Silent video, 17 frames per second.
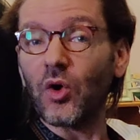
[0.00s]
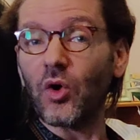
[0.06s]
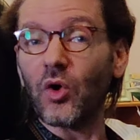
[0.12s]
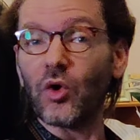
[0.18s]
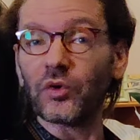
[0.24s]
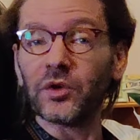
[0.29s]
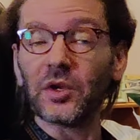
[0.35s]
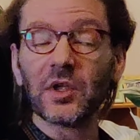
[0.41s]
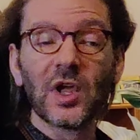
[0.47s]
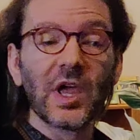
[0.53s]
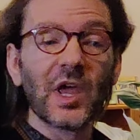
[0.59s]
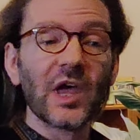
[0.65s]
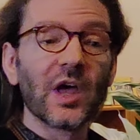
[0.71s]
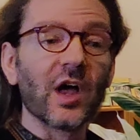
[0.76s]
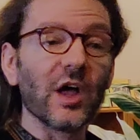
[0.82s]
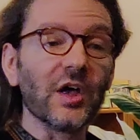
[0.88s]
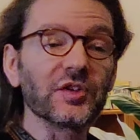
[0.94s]
on
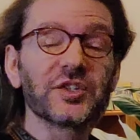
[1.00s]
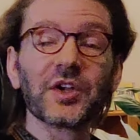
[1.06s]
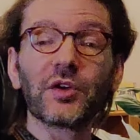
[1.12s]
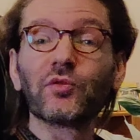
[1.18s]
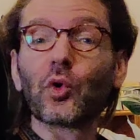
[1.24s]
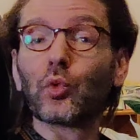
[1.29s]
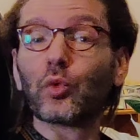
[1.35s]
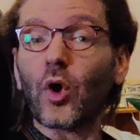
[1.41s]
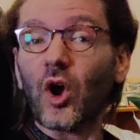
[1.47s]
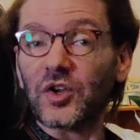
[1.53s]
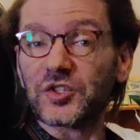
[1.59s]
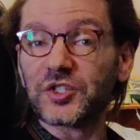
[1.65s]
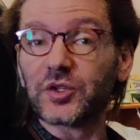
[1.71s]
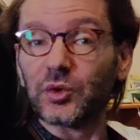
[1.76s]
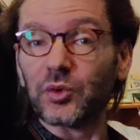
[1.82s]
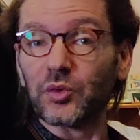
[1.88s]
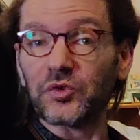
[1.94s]
uh, several
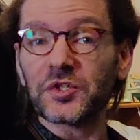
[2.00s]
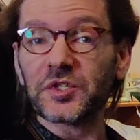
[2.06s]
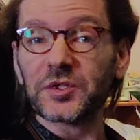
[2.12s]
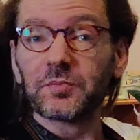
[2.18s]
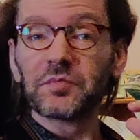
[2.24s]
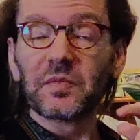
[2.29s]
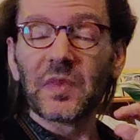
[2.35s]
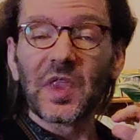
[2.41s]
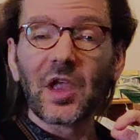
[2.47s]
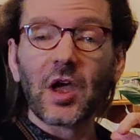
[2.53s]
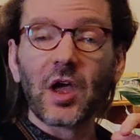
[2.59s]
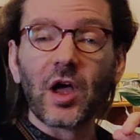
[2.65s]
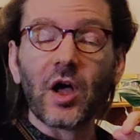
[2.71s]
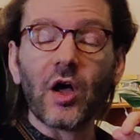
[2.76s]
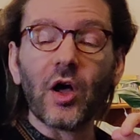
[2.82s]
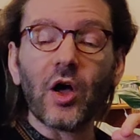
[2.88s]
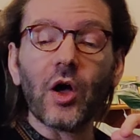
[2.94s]
rosters.
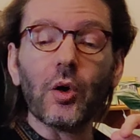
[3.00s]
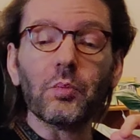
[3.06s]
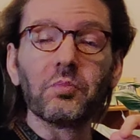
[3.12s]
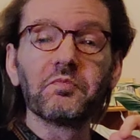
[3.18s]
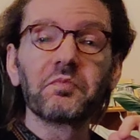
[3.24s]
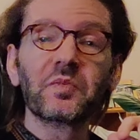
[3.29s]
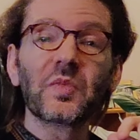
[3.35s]
Uh,